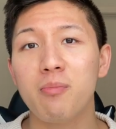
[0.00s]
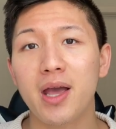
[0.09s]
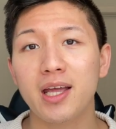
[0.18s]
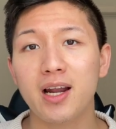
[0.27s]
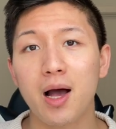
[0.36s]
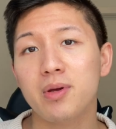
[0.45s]
may
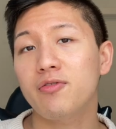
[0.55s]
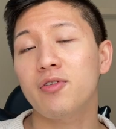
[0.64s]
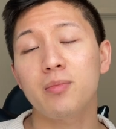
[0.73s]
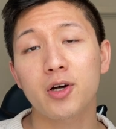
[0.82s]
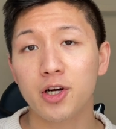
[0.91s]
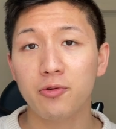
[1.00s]
not be
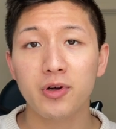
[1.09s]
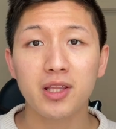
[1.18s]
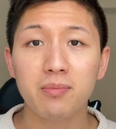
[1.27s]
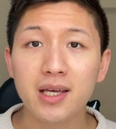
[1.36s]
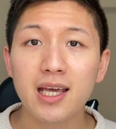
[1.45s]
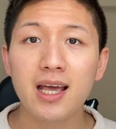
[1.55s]
familiar with
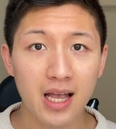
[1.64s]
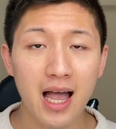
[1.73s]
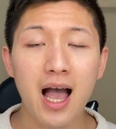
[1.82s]
me,